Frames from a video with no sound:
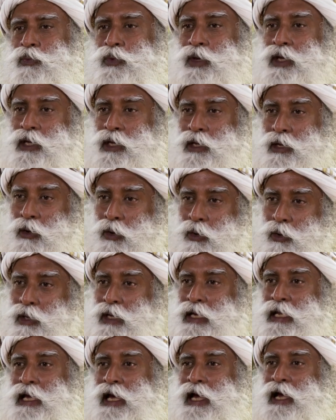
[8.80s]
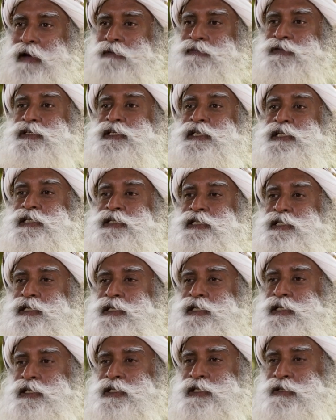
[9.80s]
we only have 60
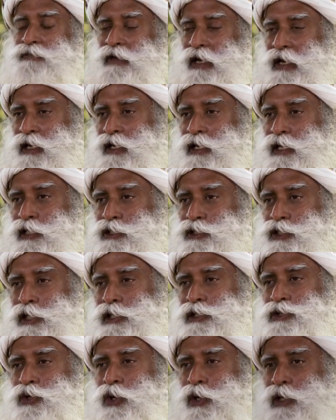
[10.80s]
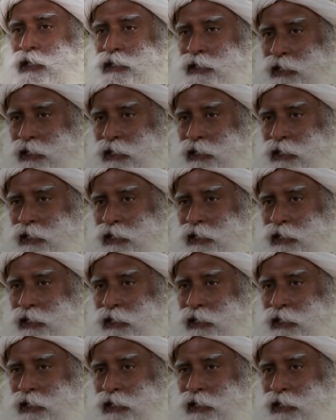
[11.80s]
years of agricultural soil